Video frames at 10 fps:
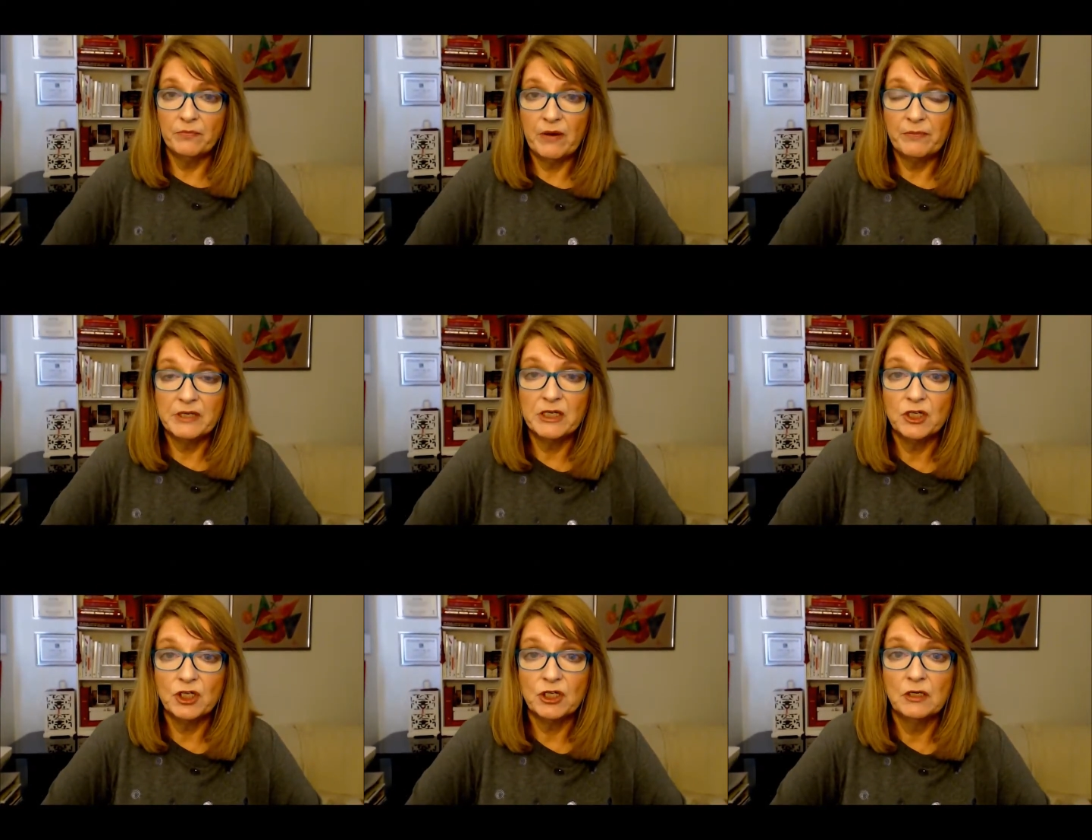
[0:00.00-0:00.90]

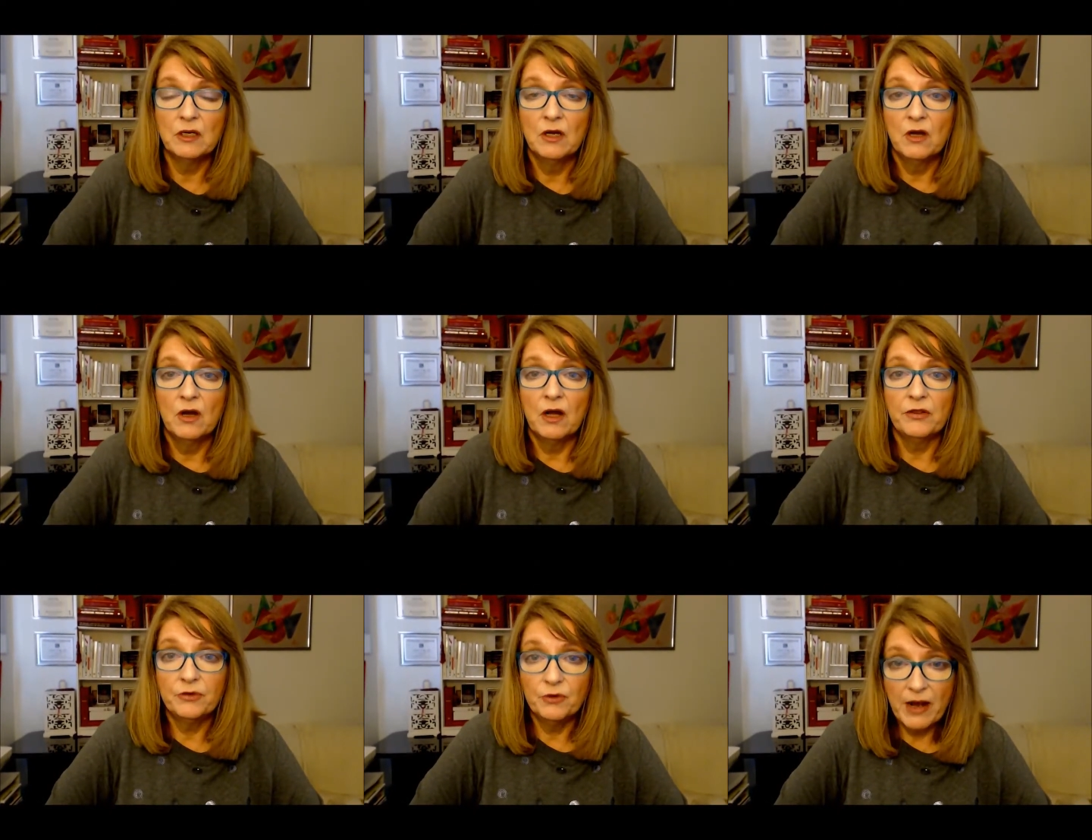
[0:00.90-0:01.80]
repetition
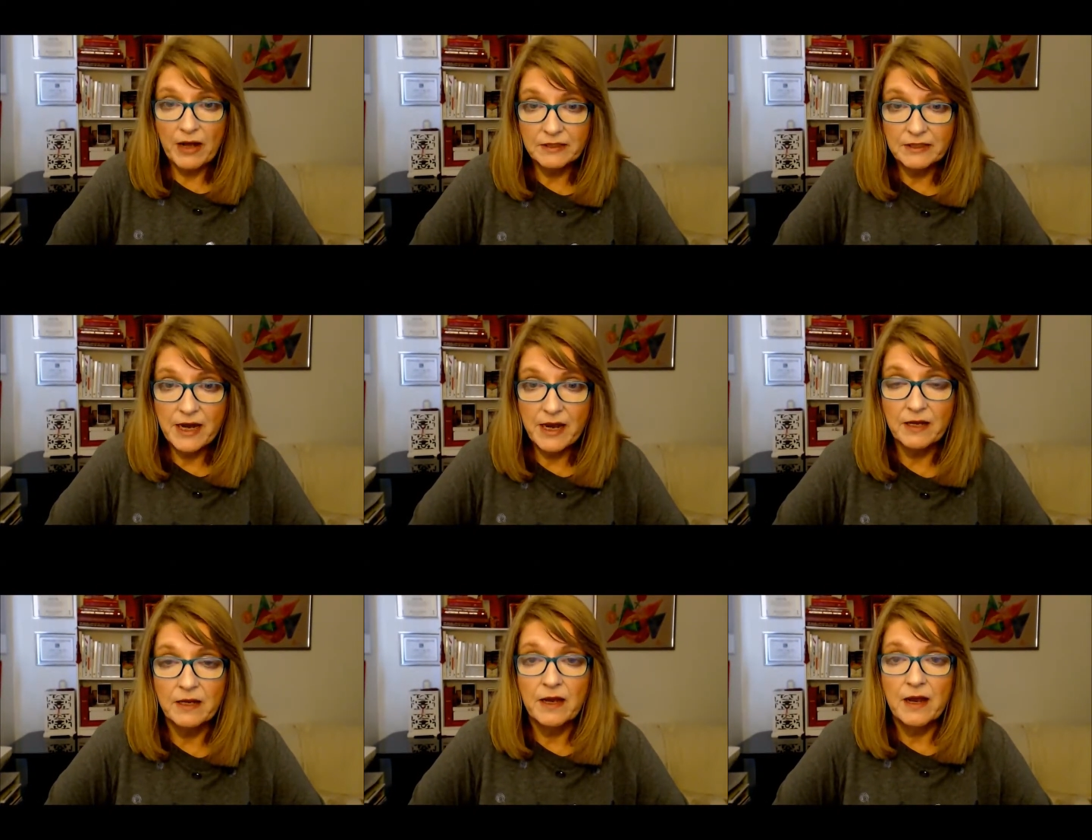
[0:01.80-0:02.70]
throughout the day